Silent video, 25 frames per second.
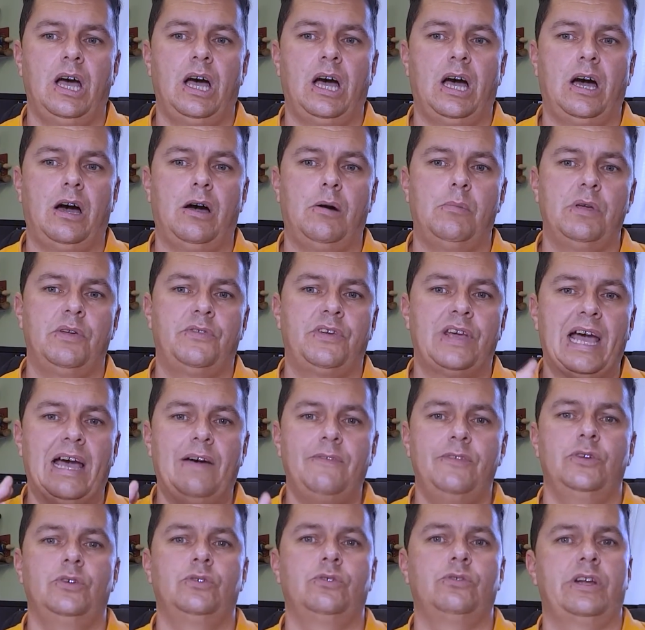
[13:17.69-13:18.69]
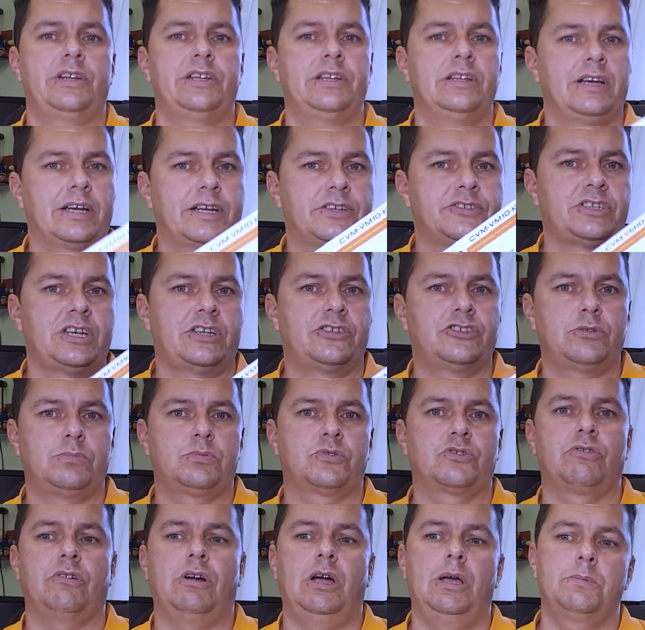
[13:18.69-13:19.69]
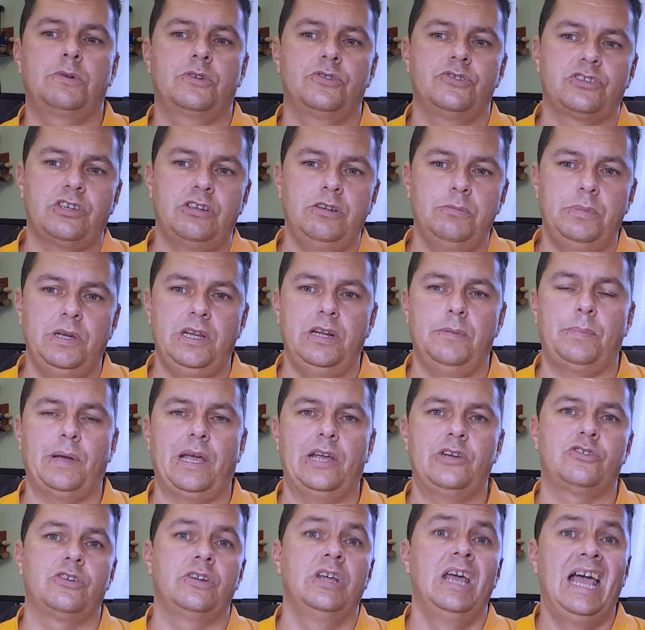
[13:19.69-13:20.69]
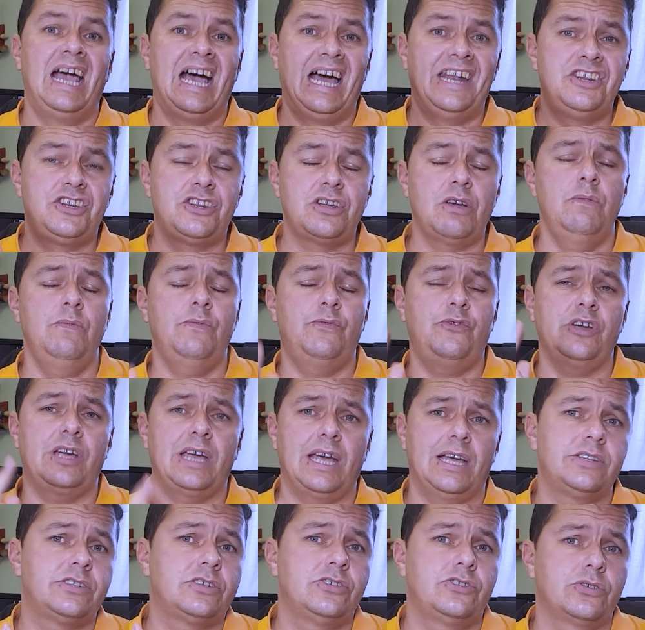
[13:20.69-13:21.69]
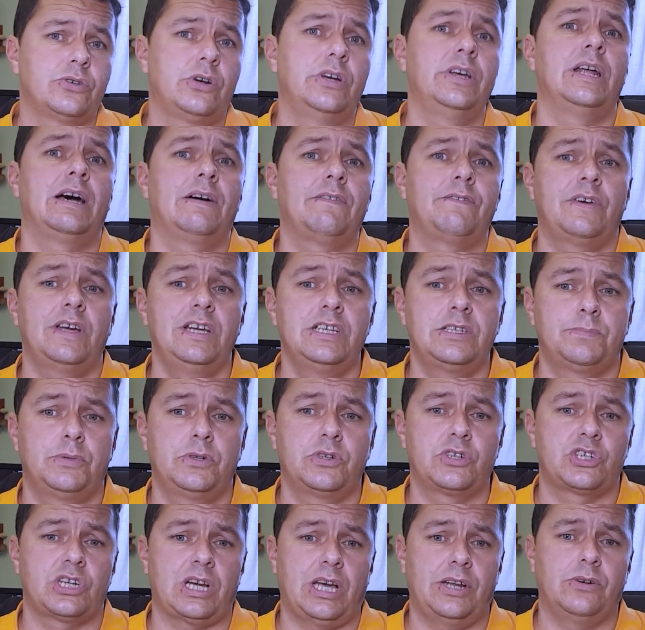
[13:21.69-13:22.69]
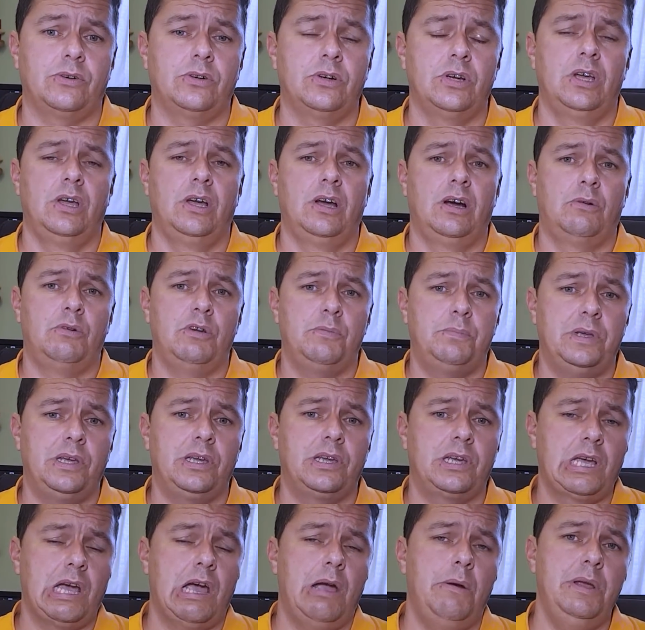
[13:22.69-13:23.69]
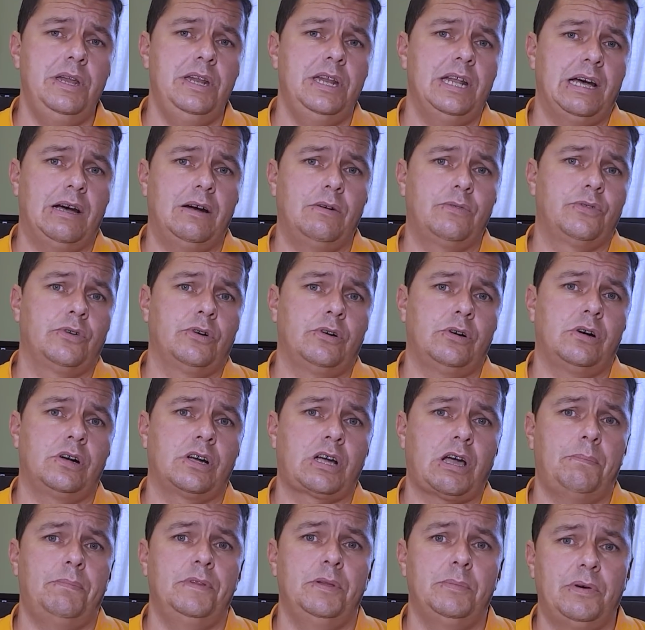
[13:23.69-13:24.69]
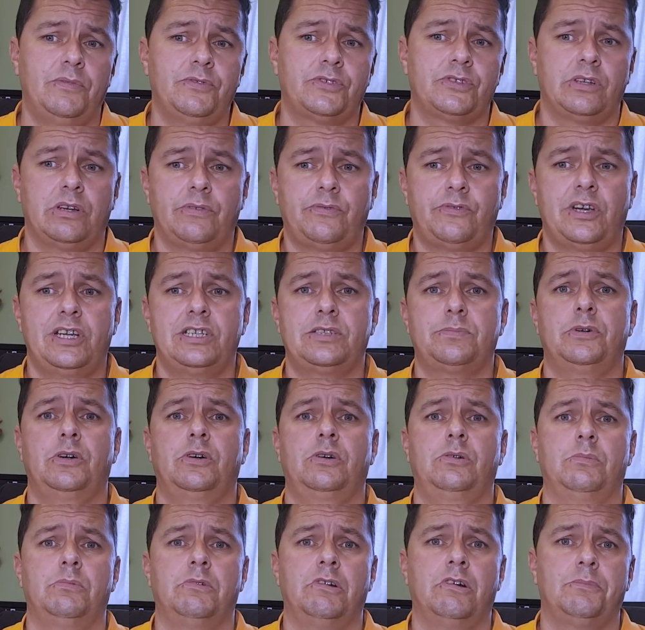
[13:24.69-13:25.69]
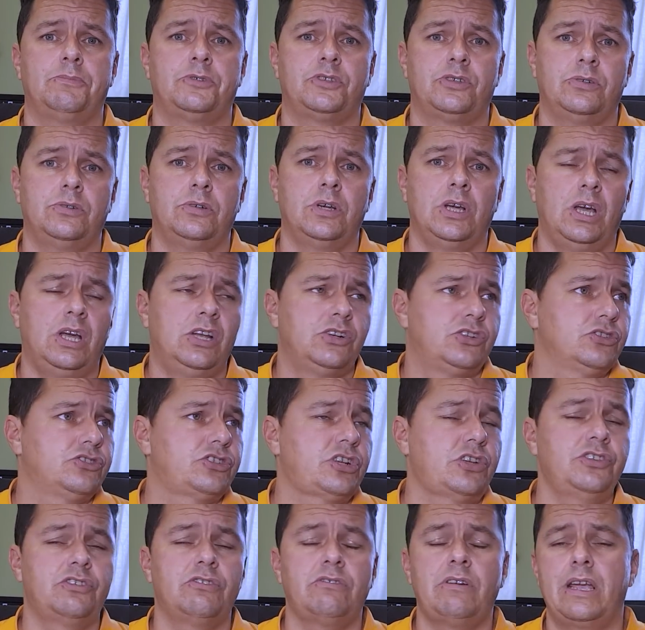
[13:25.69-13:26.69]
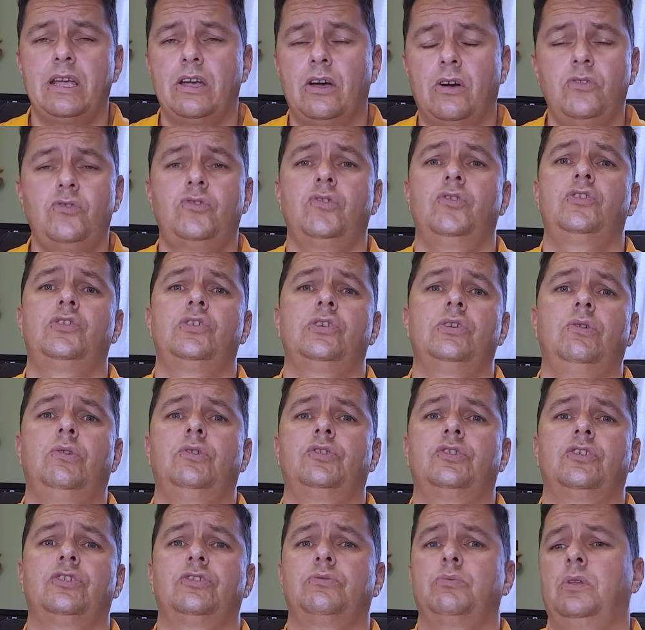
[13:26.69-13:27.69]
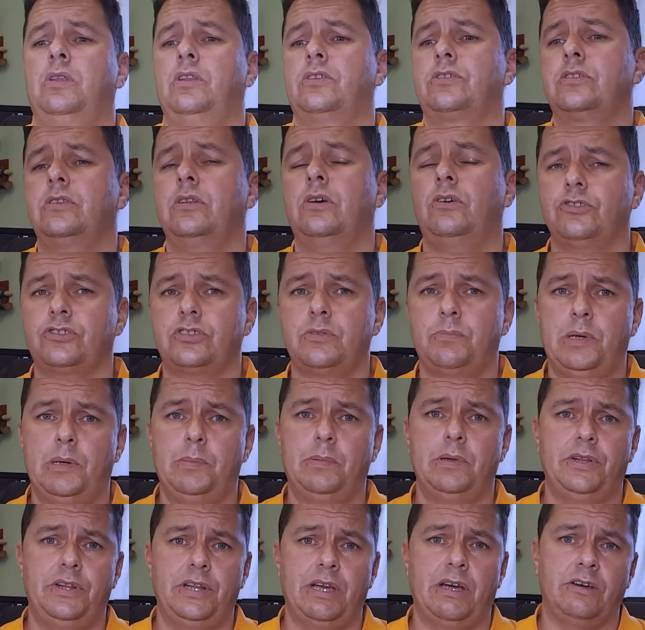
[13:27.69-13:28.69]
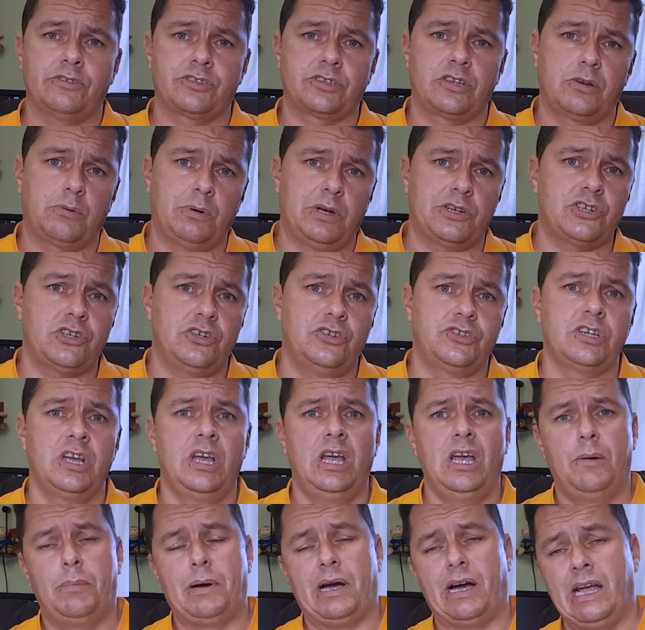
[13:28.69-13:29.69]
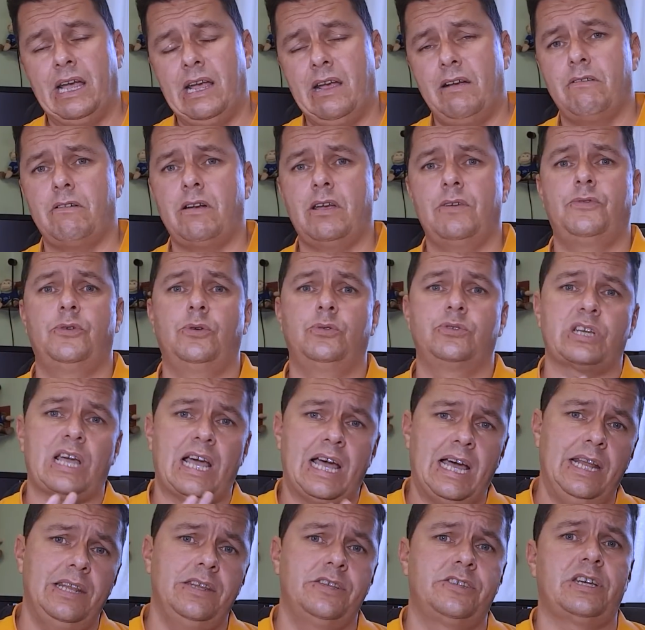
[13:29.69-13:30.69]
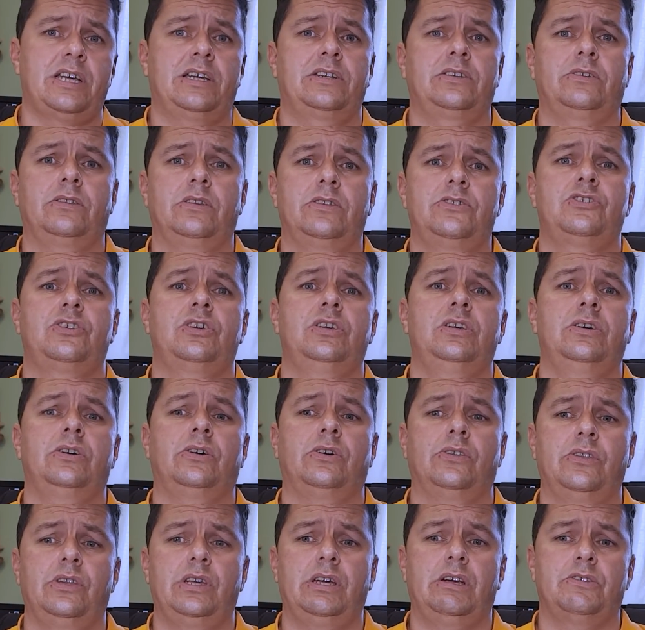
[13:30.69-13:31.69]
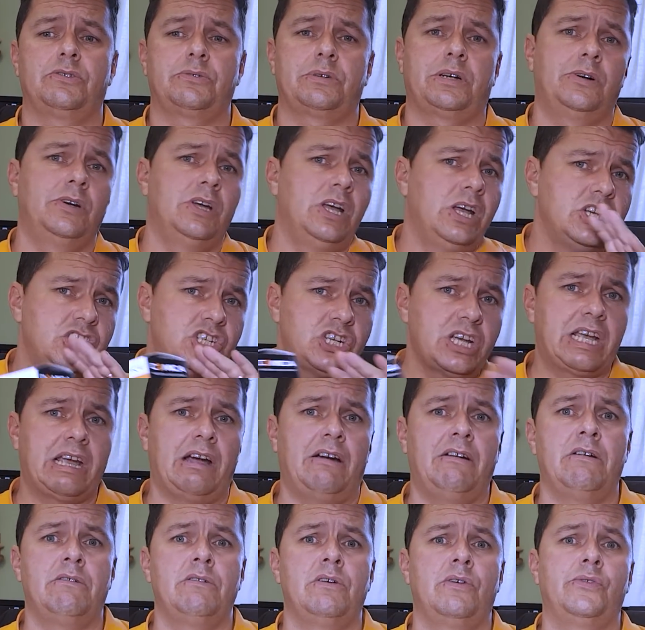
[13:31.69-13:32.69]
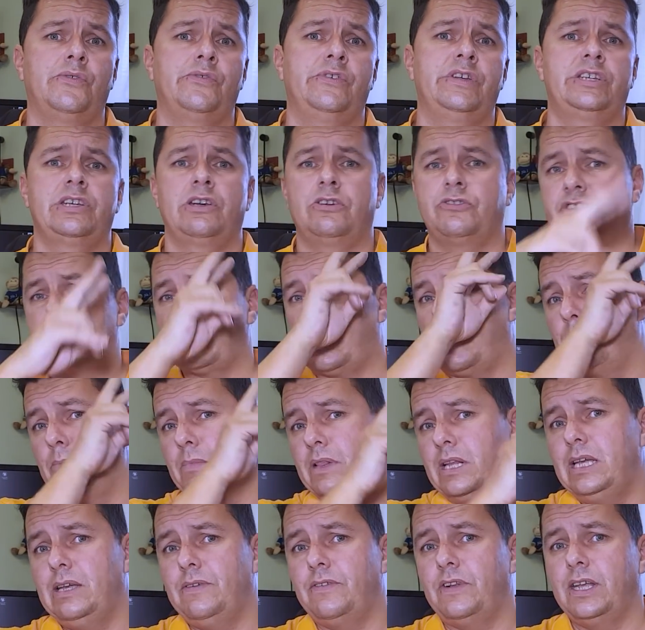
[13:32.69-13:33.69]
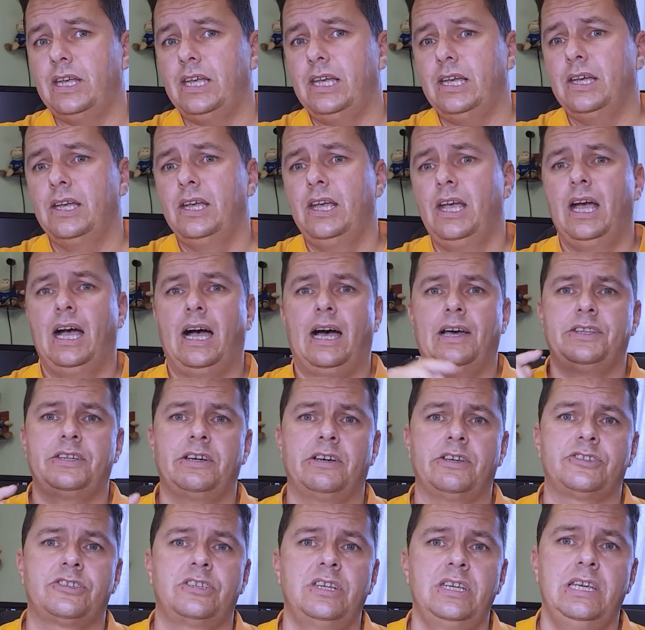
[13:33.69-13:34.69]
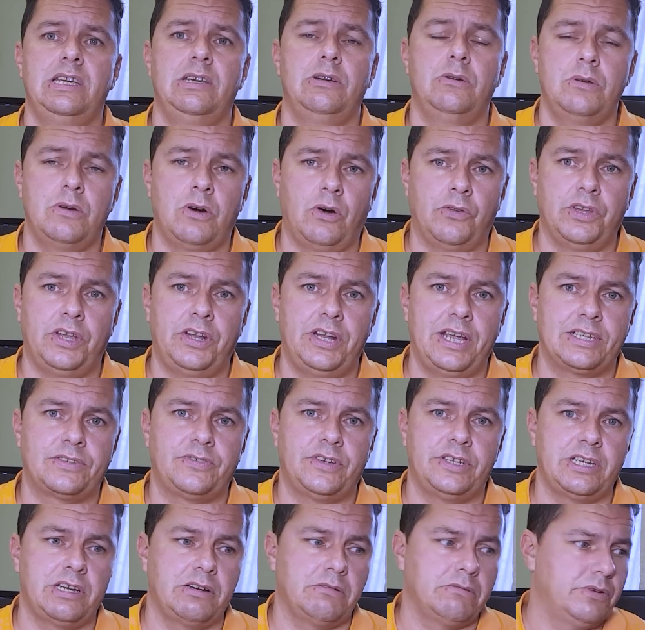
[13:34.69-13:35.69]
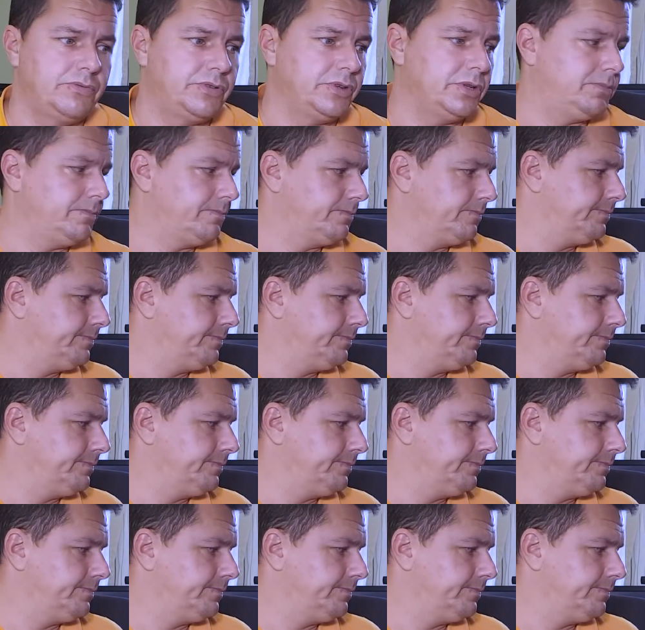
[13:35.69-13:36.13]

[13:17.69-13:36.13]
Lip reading: If you haven't already, like I said, subscribe, consider being a patron, and don't forget to join our Facebook channel. We've been going now for a couple of months on our Facebook, and we're up to just under 800 users, and there's lots of people in there asking questions about air rifles and technology on there as well. Check out our other videos that I'm leaving here, and I'll see you on the next video review.